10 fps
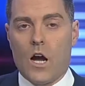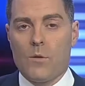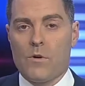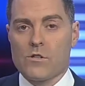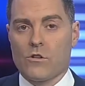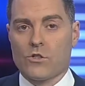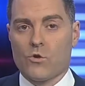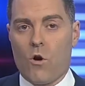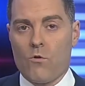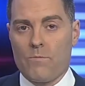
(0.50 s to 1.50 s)
commercial
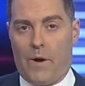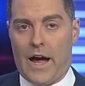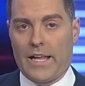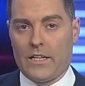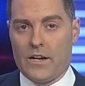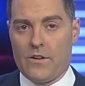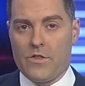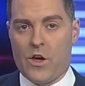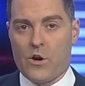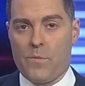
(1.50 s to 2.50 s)
drone pilot in
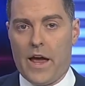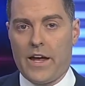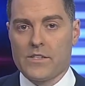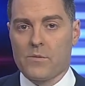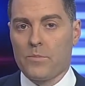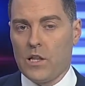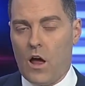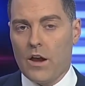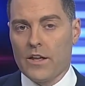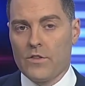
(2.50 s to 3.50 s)
Thunder Bay is
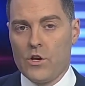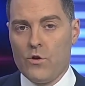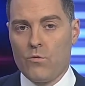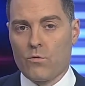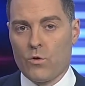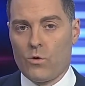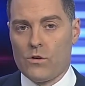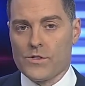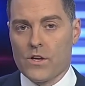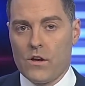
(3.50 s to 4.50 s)
applauding the new
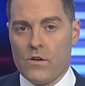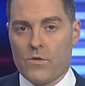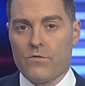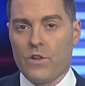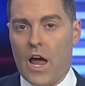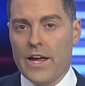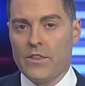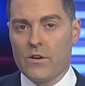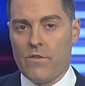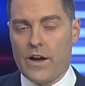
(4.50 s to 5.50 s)
rules for flying
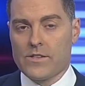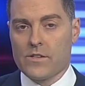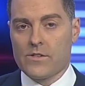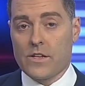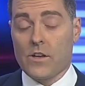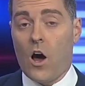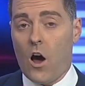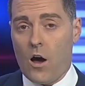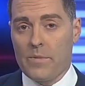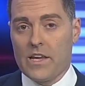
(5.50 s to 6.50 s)
the devices as a
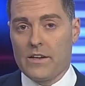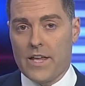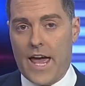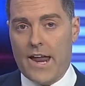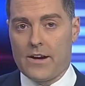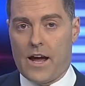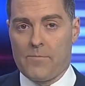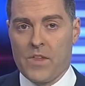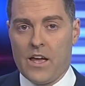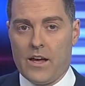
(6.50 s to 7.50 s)
hobby in Canada.
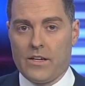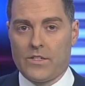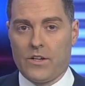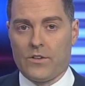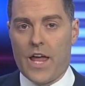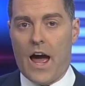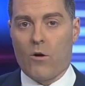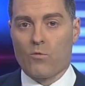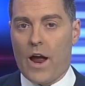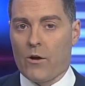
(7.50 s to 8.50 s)
Until now,
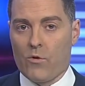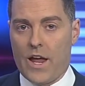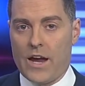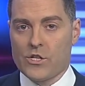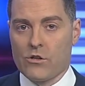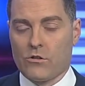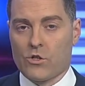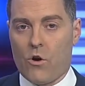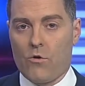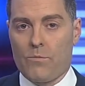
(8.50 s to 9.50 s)
recreational
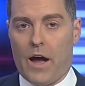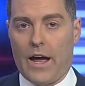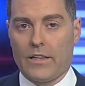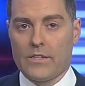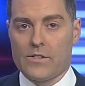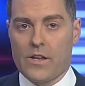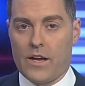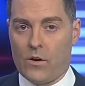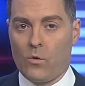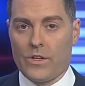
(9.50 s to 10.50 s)
drone pilots
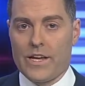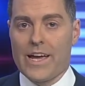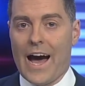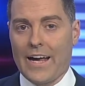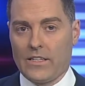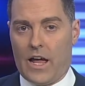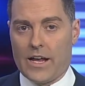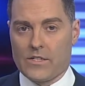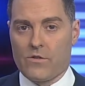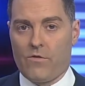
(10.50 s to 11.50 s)
had only
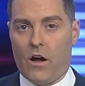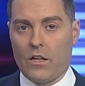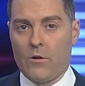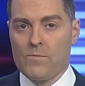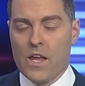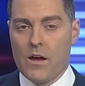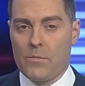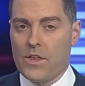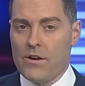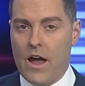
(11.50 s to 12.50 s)
guidelines to follow,
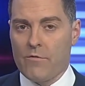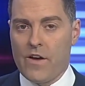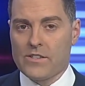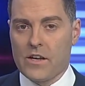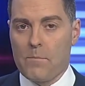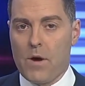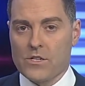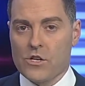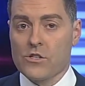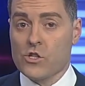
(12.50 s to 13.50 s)
but they're now facing
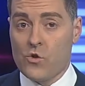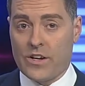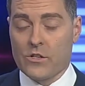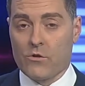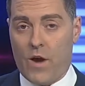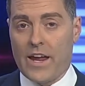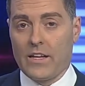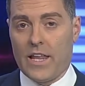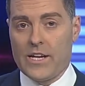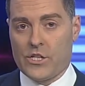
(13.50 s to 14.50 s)
much stricter
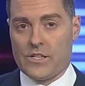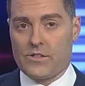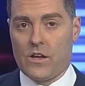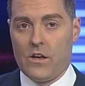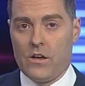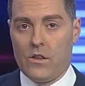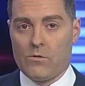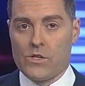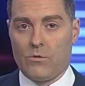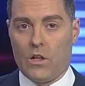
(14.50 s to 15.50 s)
regulations.
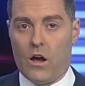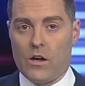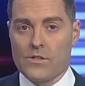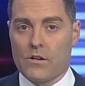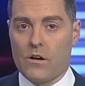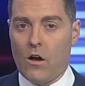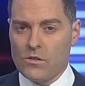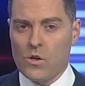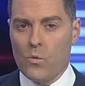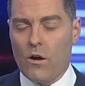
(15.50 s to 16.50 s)
Those new laws are
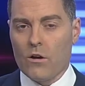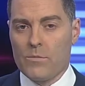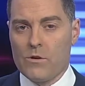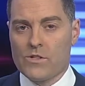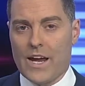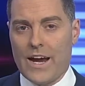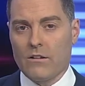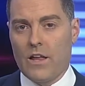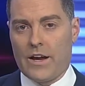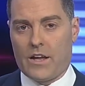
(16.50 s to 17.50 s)
also welcome news to
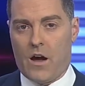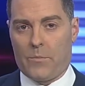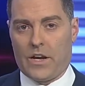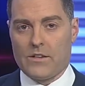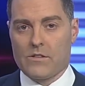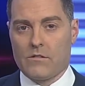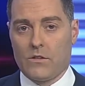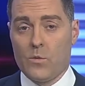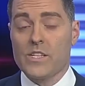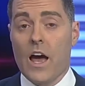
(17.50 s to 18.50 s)
airline companies.
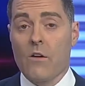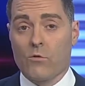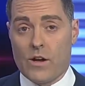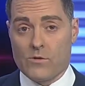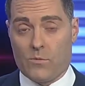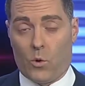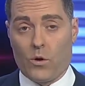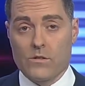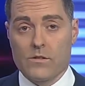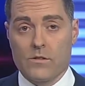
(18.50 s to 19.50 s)
Luisa Alvarez
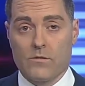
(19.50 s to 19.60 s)
reports.